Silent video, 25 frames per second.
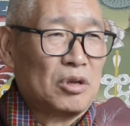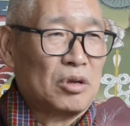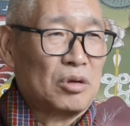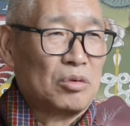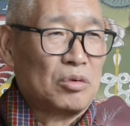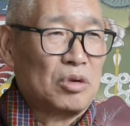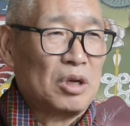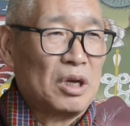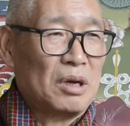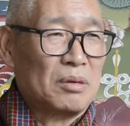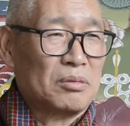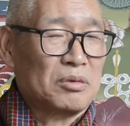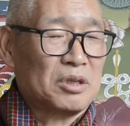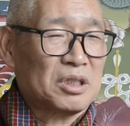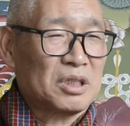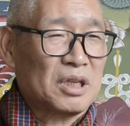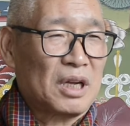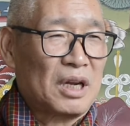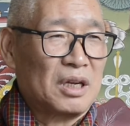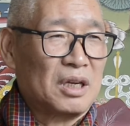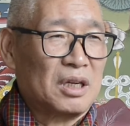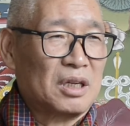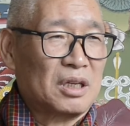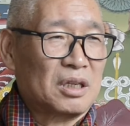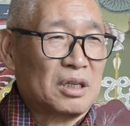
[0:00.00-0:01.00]
we have
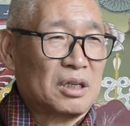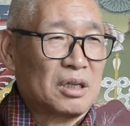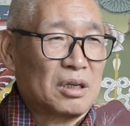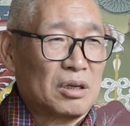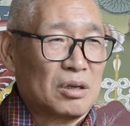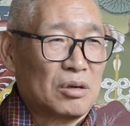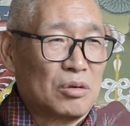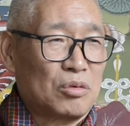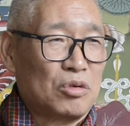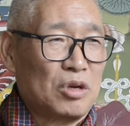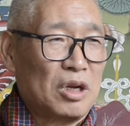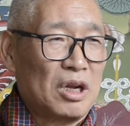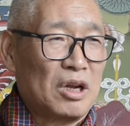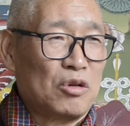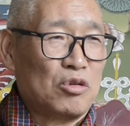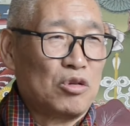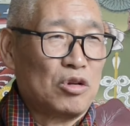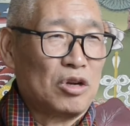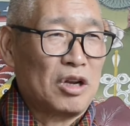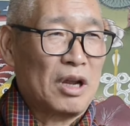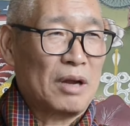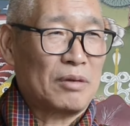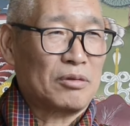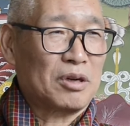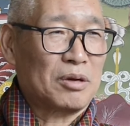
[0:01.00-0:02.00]
decided we have,
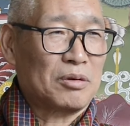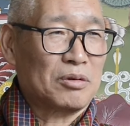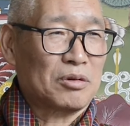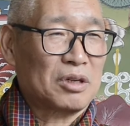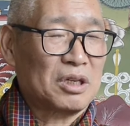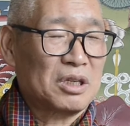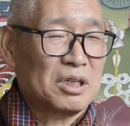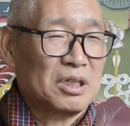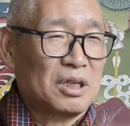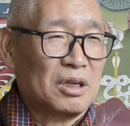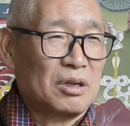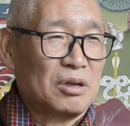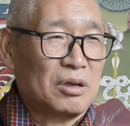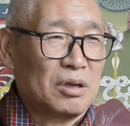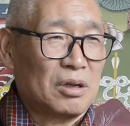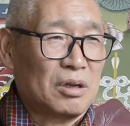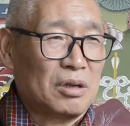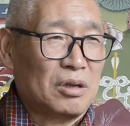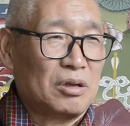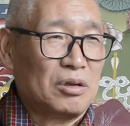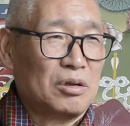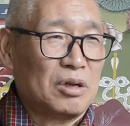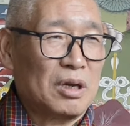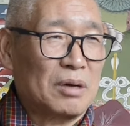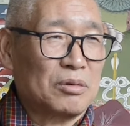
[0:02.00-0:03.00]
will have democracy.
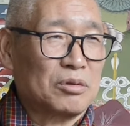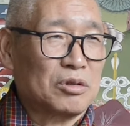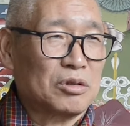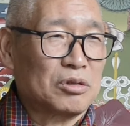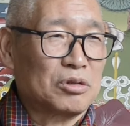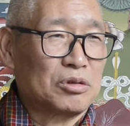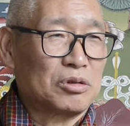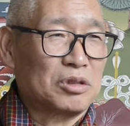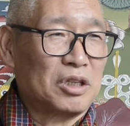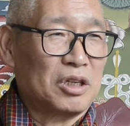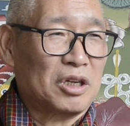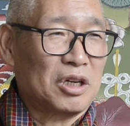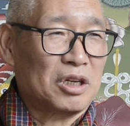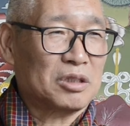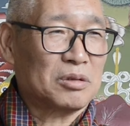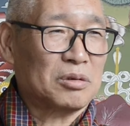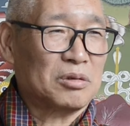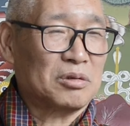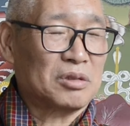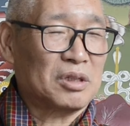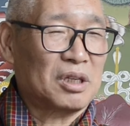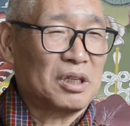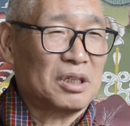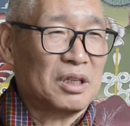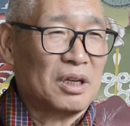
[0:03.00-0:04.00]
You have to do the
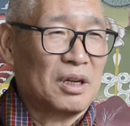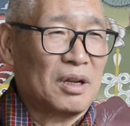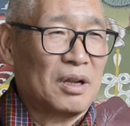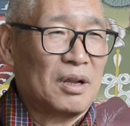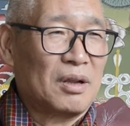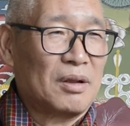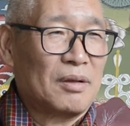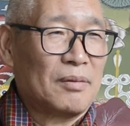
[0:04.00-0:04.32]
responsibility.